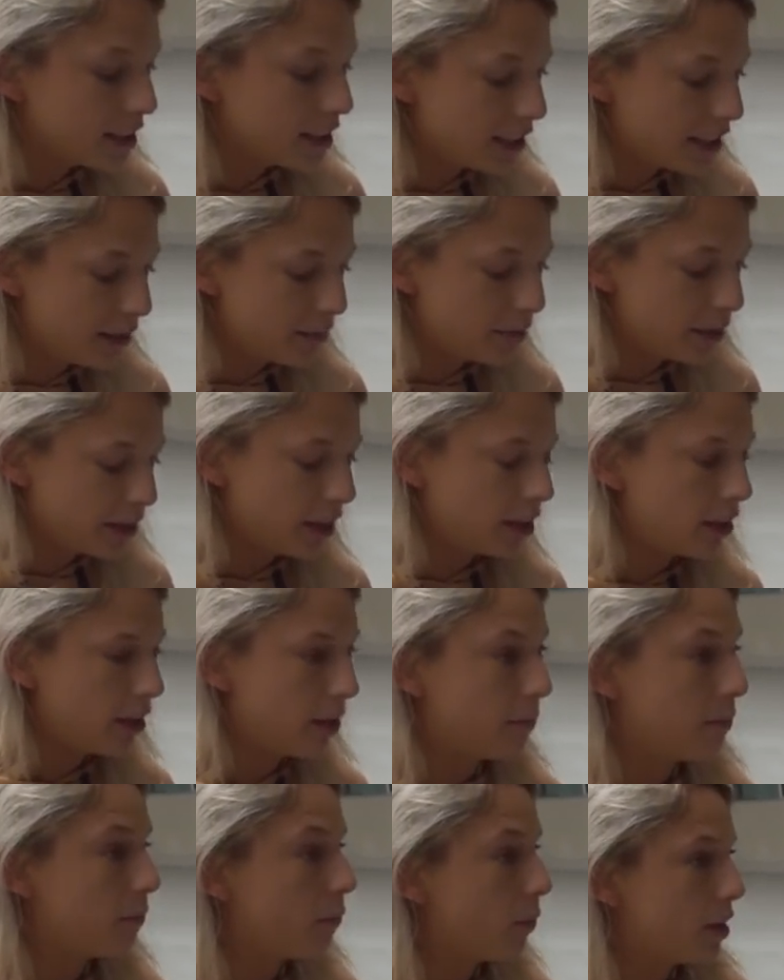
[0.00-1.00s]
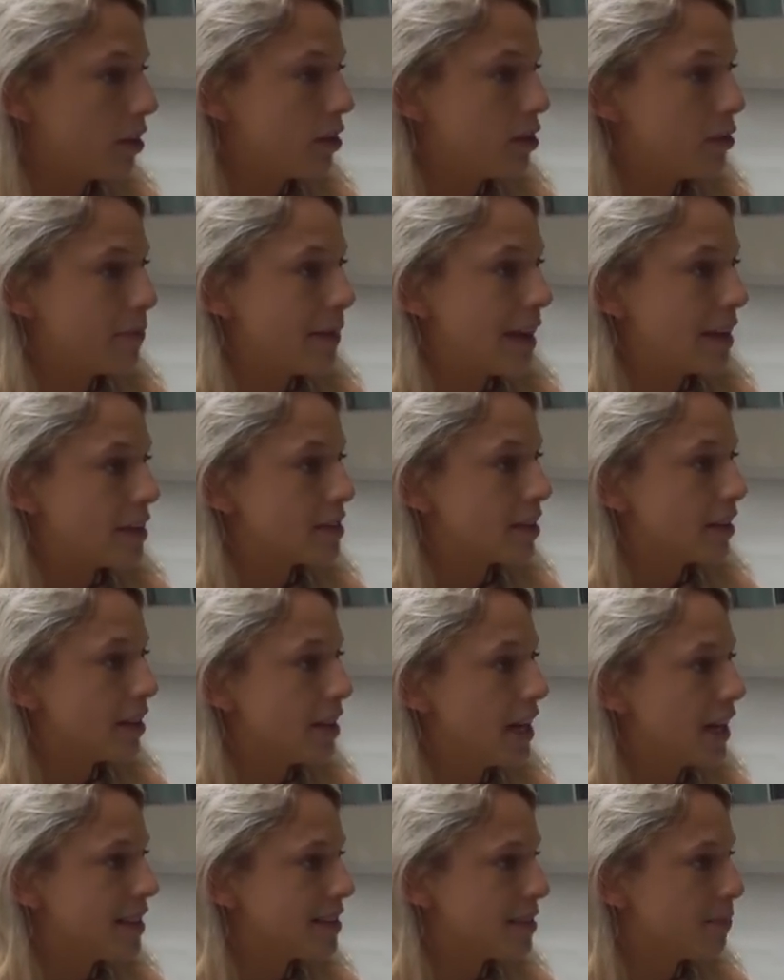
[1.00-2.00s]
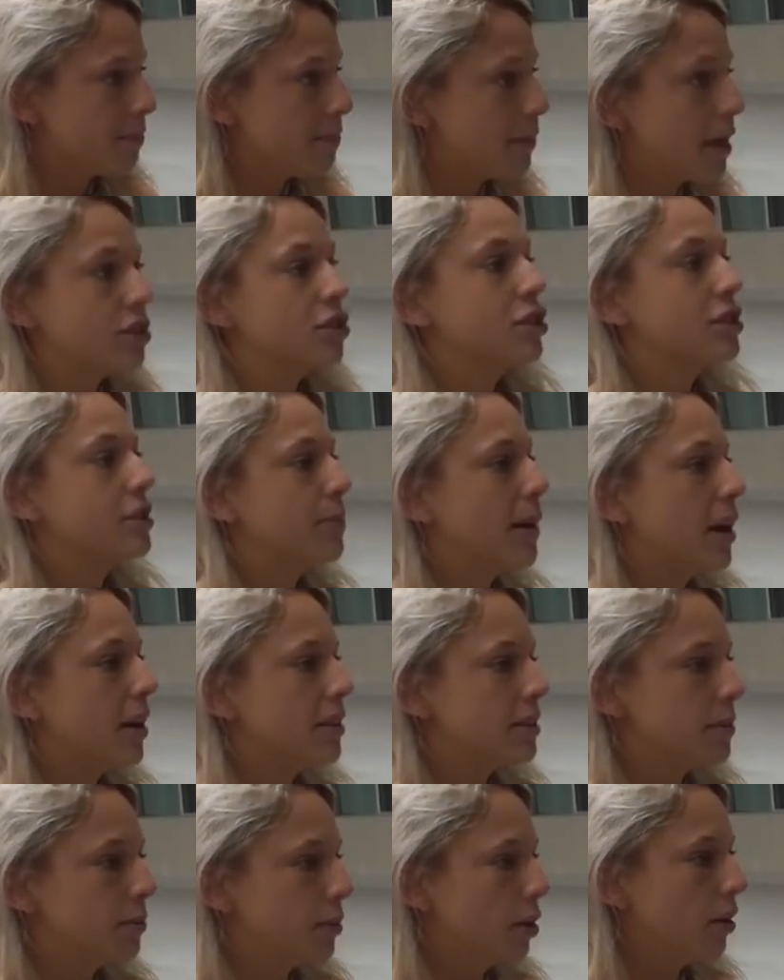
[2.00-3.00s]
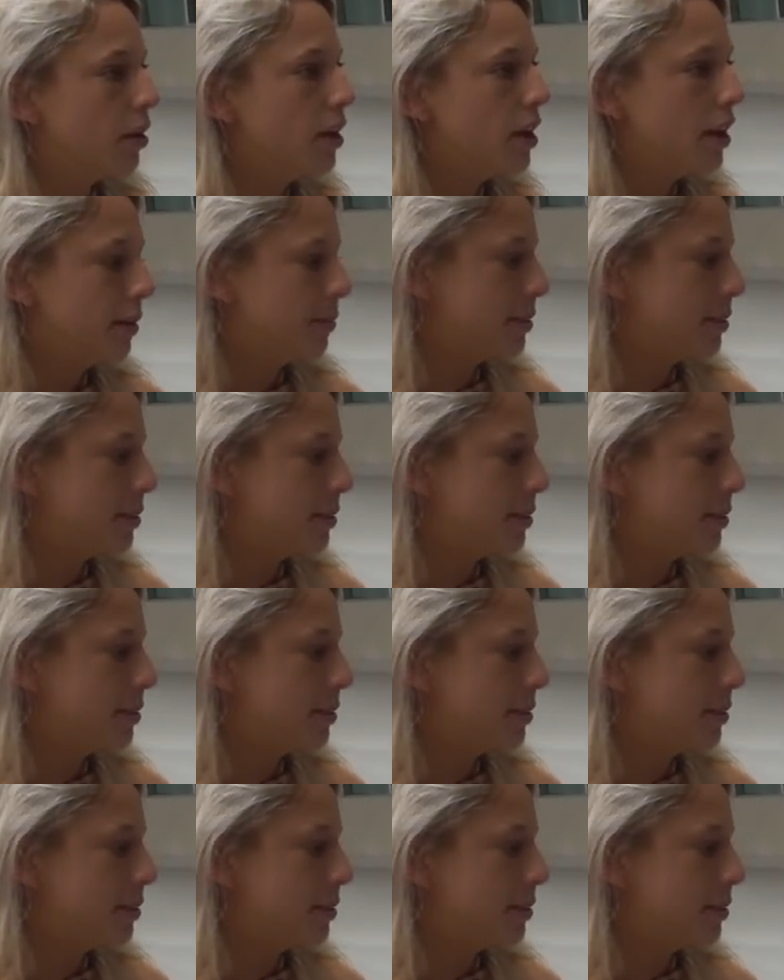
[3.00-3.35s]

keeping him with you mentally as much as possible.